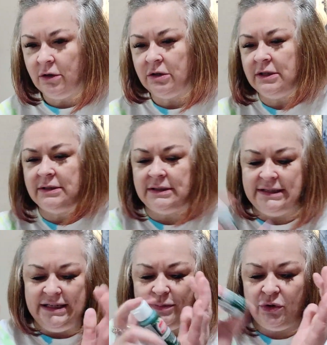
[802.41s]
this
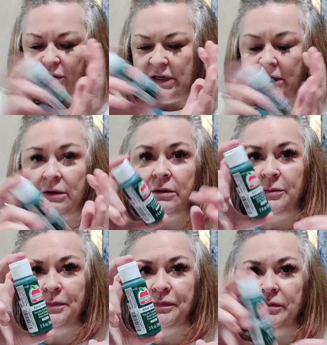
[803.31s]
deep
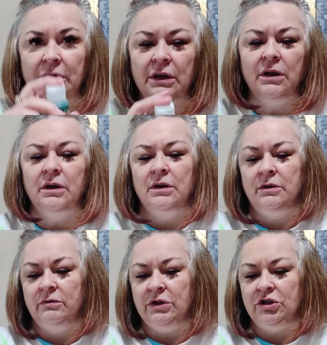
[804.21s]
green,
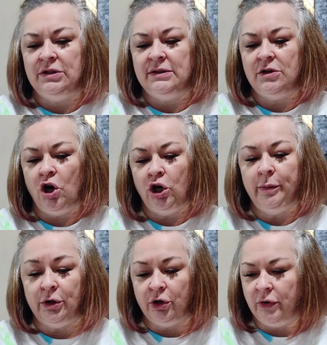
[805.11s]
which is
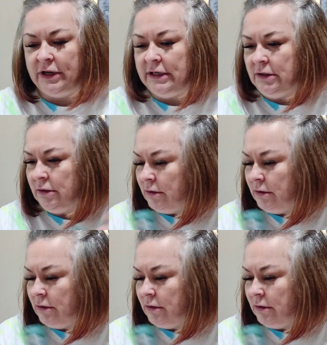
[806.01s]
arbor green